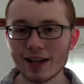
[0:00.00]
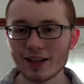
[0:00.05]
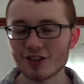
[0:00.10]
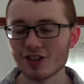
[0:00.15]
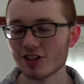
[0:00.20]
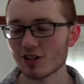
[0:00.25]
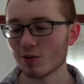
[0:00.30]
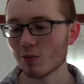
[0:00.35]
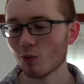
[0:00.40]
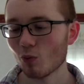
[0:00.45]

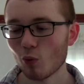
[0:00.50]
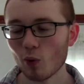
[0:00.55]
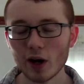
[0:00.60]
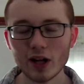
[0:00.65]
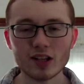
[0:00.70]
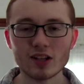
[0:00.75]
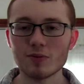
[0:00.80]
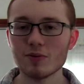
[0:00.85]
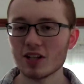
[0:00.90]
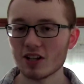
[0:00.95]
just
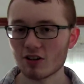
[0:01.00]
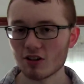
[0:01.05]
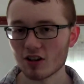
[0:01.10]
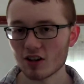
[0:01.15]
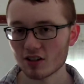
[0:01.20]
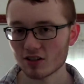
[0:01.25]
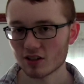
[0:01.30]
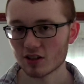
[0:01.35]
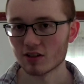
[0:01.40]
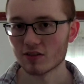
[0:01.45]
way too many
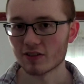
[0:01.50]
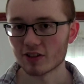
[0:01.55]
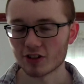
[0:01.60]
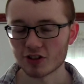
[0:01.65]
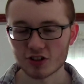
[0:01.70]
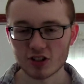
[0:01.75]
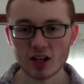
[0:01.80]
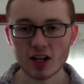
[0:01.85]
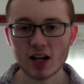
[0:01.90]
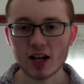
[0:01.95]

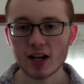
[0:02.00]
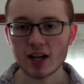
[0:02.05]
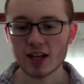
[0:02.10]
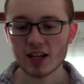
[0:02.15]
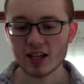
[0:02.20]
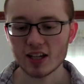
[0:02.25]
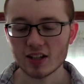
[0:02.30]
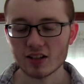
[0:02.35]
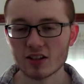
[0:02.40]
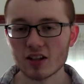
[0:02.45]
crossovers.
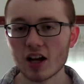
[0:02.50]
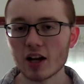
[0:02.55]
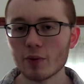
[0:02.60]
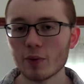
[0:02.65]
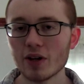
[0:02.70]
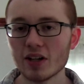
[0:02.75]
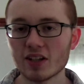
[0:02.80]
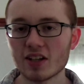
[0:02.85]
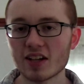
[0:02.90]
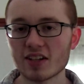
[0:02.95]

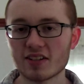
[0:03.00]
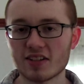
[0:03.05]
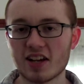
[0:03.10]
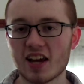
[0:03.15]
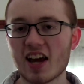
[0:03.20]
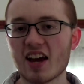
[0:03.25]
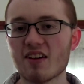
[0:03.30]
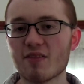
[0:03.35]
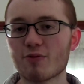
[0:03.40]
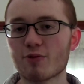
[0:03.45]
Nightwing doesn't
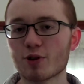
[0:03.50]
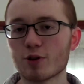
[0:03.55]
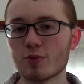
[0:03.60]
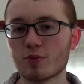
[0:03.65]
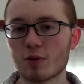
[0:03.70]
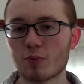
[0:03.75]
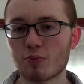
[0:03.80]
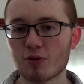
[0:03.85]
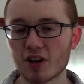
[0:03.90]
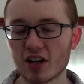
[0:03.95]
have room
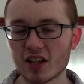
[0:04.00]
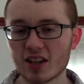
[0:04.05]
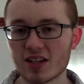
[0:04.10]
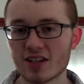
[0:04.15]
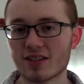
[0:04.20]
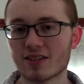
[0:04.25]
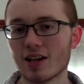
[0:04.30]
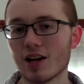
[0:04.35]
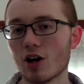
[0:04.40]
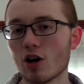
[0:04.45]
to breathe in
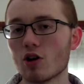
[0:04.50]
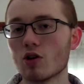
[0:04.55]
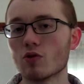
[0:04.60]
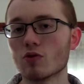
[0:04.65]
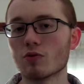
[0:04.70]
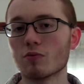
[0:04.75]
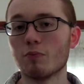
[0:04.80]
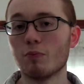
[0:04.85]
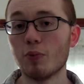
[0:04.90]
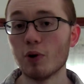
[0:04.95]
his
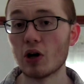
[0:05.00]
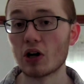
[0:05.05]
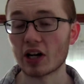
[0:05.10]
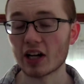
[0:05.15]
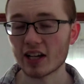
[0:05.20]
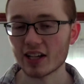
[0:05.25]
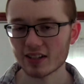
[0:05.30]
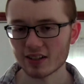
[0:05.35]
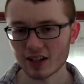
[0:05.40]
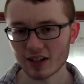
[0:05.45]
own book.
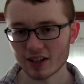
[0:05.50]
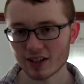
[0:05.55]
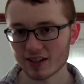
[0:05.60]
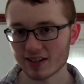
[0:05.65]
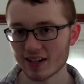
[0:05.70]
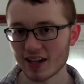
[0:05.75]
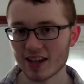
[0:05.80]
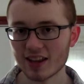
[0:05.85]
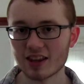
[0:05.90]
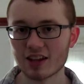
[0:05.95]
And it's not to
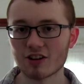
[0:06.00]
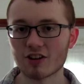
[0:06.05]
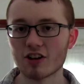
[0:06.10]
say that the